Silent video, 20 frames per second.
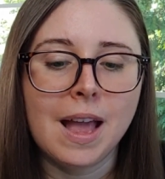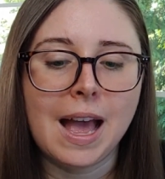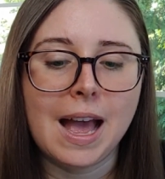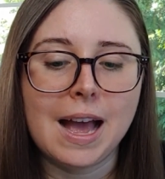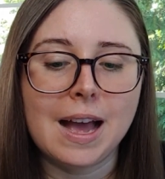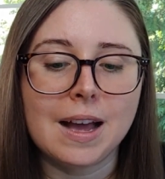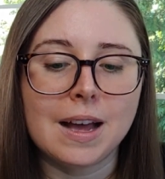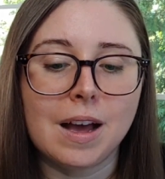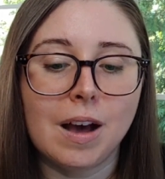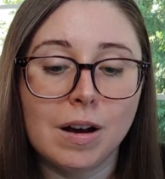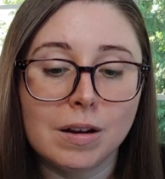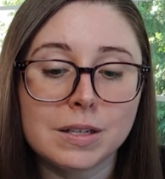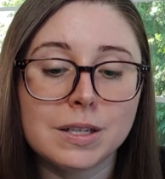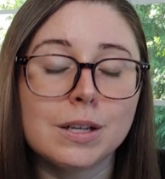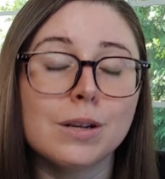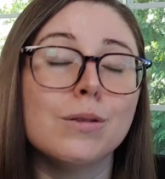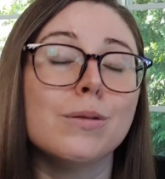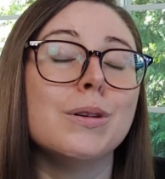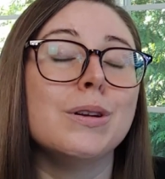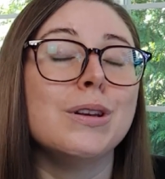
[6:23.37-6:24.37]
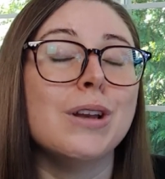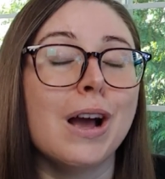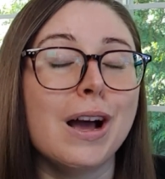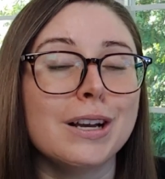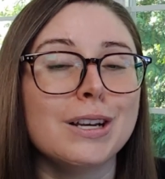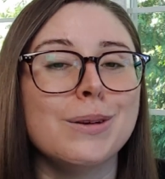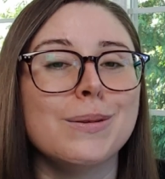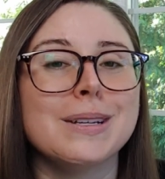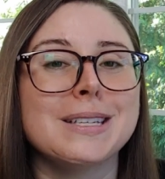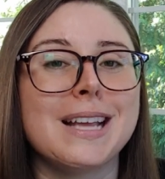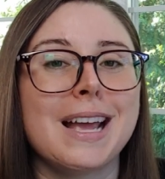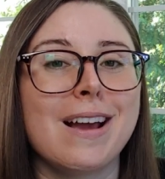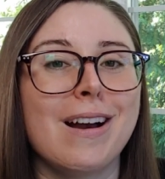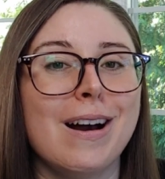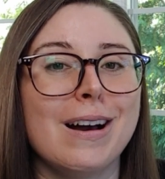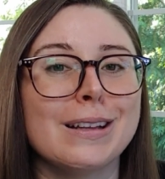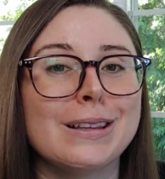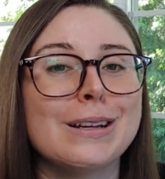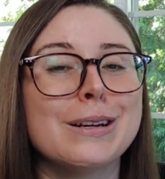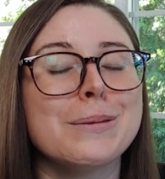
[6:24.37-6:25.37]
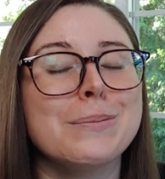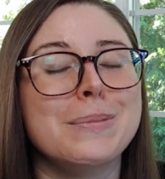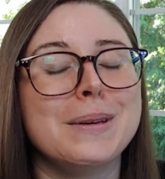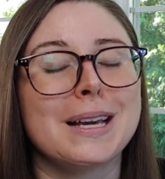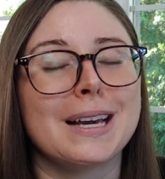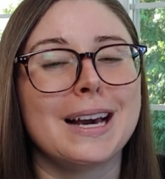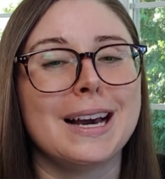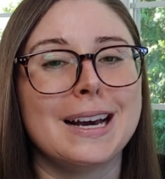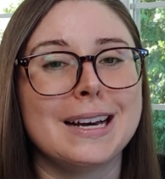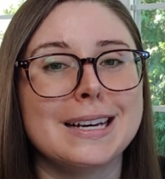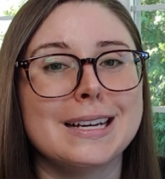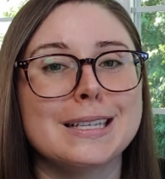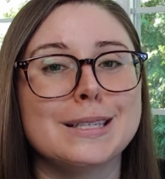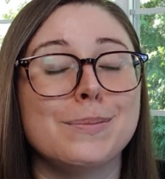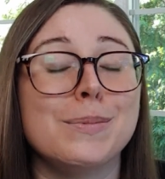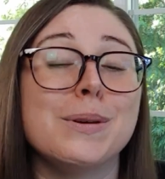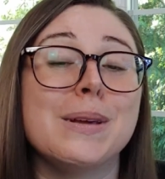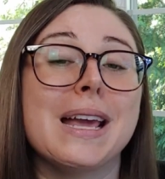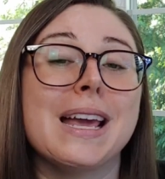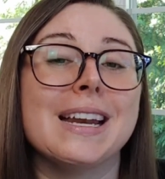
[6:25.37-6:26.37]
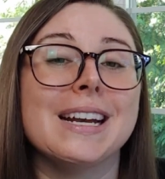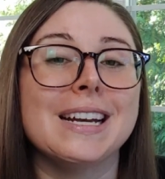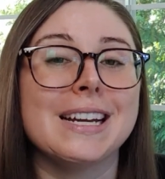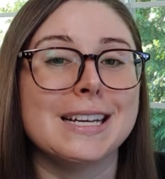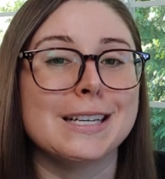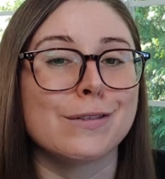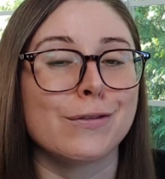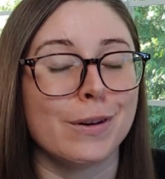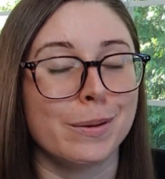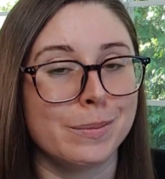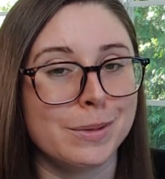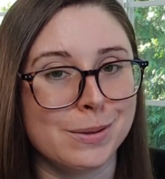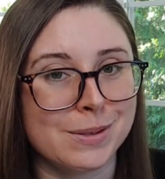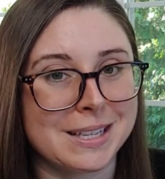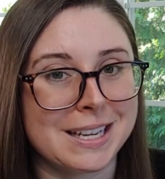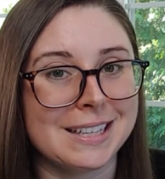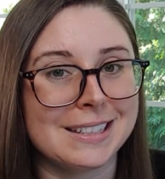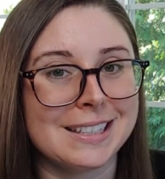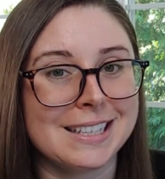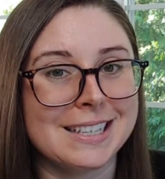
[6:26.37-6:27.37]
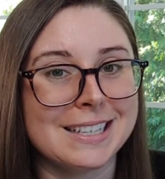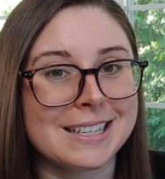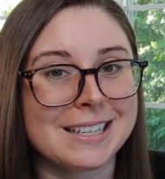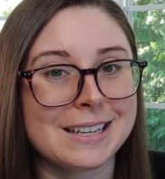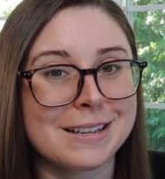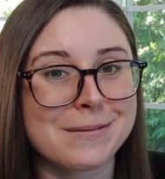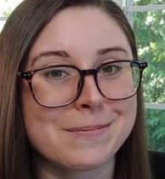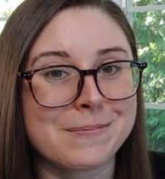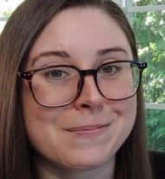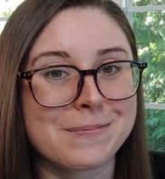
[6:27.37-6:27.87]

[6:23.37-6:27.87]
Uh, also, non USA author, because Buchanan is from New Zealand.